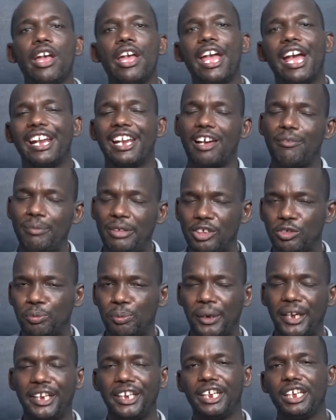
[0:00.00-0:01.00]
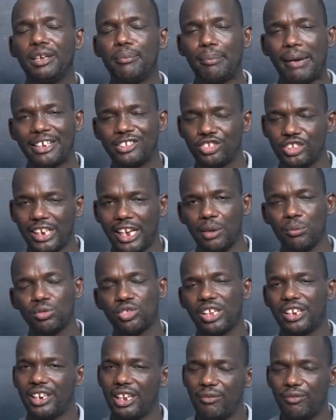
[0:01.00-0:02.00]
and I've been spending much times
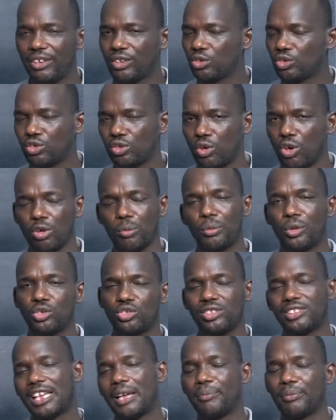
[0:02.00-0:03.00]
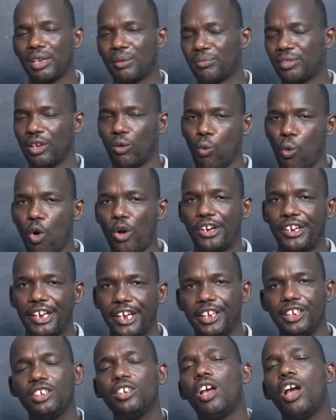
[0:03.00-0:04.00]
and even almost sometimes the whole
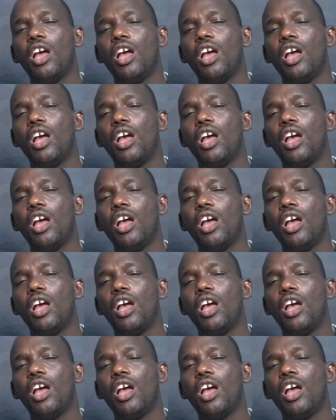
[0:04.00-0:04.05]
day